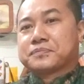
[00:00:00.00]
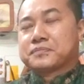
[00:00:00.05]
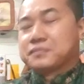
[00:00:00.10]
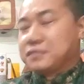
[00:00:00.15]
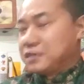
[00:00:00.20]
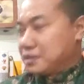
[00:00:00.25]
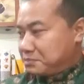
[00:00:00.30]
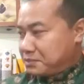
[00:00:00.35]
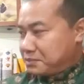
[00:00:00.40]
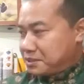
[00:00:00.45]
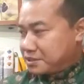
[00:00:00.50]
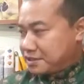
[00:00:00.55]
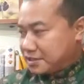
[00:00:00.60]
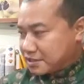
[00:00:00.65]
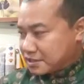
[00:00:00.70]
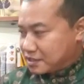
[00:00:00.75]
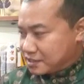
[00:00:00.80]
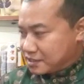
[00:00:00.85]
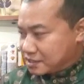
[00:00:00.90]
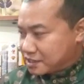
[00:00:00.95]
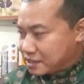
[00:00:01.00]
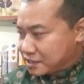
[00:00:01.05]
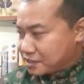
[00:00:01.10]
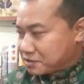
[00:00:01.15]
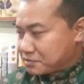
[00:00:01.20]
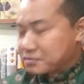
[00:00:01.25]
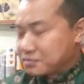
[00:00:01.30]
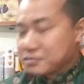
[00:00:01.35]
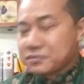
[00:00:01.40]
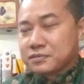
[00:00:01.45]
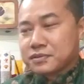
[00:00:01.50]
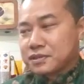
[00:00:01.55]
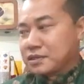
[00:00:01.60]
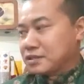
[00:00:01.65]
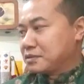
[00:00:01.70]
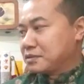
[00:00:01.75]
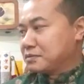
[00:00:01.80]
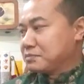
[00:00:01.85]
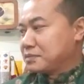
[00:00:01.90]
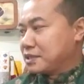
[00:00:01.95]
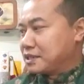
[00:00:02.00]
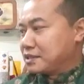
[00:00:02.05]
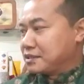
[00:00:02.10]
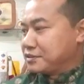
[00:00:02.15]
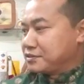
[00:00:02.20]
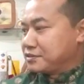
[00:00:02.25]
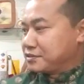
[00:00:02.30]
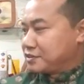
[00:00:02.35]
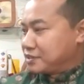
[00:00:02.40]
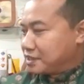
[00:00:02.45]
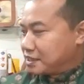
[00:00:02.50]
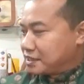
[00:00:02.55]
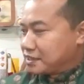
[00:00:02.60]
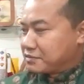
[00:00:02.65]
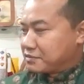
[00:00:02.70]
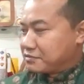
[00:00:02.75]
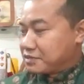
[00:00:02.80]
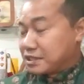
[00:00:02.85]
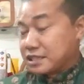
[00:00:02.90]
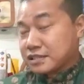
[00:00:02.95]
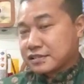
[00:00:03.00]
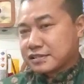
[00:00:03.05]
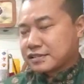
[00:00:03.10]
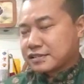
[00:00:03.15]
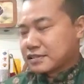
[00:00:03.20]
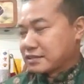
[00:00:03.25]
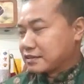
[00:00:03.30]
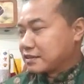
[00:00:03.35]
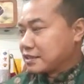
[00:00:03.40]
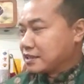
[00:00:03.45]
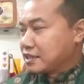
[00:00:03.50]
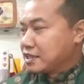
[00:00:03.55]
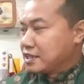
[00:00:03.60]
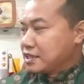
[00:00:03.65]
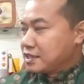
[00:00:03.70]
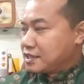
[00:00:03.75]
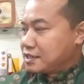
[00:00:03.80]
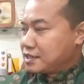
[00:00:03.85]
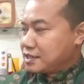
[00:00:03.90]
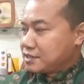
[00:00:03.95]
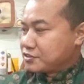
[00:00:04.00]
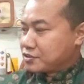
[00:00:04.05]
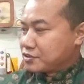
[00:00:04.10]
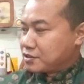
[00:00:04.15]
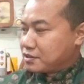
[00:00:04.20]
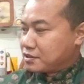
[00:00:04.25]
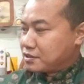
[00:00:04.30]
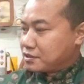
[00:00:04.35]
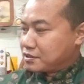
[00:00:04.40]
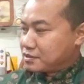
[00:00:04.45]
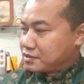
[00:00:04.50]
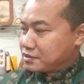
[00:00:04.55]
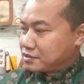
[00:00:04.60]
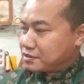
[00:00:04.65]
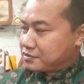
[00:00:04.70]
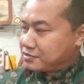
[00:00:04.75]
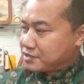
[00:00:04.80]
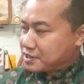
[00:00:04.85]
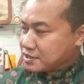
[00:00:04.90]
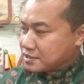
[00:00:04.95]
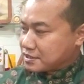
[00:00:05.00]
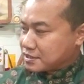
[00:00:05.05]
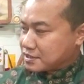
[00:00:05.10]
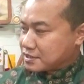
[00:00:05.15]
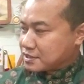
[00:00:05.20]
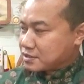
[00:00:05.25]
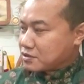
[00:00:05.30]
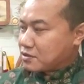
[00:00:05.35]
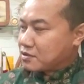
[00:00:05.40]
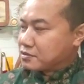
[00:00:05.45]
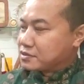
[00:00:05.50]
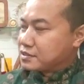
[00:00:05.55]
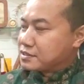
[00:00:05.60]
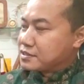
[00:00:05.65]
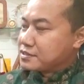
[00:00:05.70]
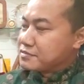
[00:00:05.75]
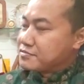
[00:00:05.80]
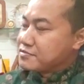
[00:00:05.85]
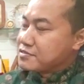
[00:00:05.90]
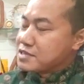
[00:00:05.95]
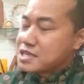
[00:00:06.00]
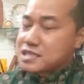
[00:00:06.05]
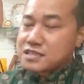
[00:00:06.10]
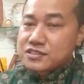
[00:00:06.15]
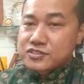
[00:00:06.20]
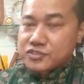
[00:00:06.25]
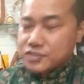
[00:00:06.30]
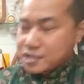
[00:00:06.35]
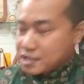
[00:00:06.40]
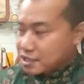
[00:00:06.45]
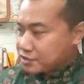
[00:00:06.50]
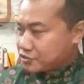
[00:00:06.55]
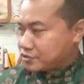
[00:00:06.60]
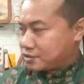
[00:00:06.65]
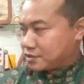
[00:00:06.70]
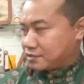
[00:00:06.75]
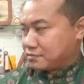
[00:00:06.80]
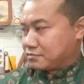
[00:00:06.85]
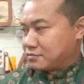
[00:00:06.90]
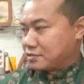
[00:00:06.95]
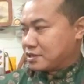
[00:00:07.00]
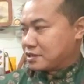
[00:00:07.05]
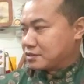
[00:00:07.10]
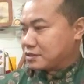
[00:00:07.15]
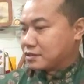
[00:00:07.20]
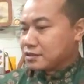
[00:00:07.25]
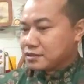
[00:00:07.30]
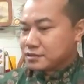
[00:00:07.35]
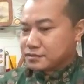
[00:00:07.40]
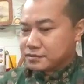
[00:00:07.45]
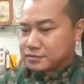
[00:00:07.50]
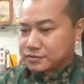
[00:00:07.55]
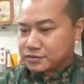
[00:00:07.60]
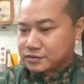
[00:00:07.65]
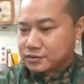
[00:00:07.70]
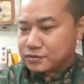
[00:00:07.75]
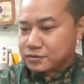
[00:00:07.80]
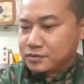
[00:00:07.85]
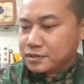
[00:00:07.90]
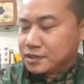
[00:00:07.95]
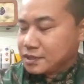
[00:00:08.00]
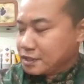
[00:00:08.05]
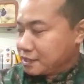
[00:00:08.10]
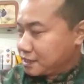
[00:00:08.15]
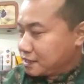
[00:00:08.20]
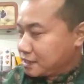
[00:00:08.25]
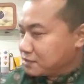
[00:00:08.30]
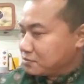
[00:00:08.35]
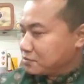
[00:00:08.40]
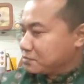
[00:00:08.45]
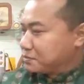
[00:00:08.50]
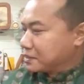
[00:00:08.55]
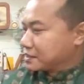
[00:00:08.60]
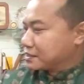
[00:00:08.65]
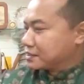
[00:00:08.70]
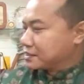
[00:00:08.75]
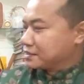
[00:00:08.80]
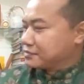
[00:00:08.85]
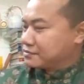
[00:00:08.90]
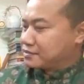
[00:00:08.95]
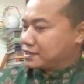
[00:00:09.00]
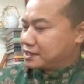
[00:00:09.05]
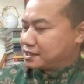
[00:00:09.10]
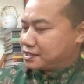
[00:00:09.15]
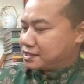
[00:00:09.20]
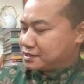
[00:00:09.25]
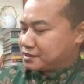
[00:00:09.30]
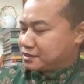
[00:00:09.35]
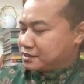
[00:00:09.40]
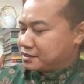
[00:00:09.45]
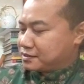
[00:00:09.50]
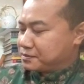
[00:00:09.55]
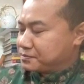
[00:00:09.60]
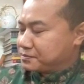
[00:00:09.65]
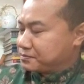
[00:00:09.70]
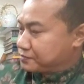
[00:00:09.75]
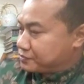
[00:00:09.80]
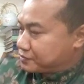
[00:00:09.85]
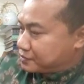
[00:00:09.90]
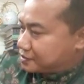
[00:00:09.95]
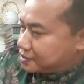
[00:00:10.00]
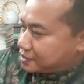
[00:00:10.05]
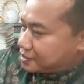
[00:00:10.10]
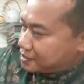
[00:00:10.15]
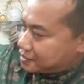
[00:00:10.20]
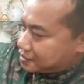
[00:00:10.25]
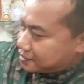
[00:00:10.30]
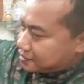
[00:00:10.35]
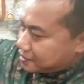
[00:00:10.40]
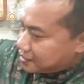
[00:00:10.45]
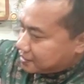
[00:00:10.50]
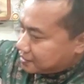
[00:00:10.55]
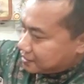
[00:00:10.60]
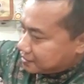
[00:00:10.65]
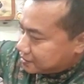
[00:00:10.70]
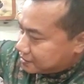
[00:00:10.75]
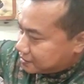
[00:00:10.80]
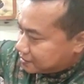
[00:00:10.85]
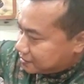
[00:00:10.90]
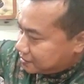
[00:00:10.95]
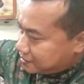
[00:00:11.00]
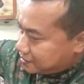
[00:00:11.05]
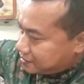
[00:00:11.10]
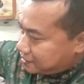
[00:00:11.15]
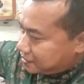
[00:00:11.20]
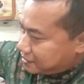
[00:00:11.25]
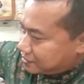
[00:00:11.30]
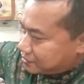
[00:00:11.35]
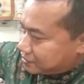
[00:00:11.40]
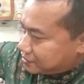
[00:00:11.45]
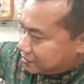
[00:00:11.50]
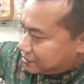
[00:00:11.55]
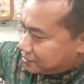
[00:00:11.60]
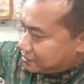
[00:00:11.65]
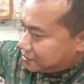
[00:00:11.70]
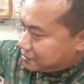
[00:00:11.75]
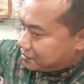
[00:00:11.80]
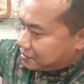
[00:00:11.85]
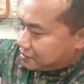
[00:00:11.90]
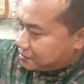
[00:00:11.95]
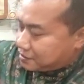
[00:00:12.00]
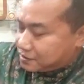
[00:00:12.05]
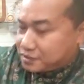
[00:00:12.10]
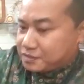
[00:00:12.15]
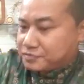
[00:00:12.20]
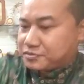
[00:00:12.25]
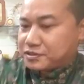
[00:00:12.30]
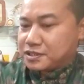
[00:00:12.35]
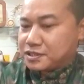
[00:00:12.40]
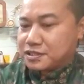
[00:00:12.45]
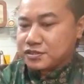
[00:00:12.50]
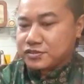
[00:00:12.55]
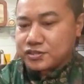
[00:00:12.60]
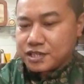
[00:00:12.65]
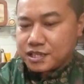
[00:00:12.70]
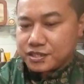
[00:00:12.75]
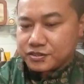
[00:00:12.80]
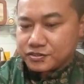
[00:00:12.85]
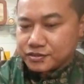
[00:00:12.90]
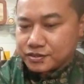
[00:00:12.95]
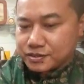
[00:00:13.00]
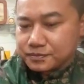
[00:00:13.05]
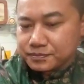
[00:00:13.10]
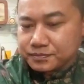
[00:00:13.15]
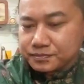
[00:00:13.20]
let me just continue by sharing a very interesting thing. Niche differences, or the differentiation rather. So it will be better if I say this as niche differentiation.